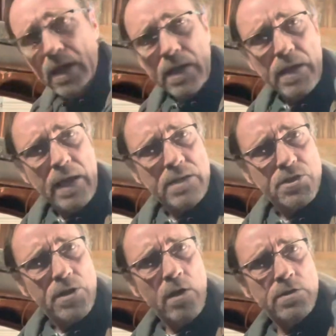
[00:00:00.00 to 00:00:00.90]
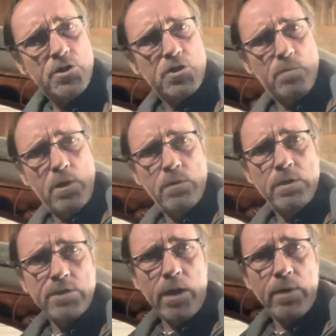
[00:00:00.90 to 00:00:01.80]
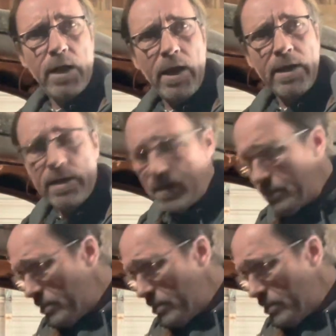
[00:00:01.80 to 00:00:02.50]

It's not as smooth as I would like it,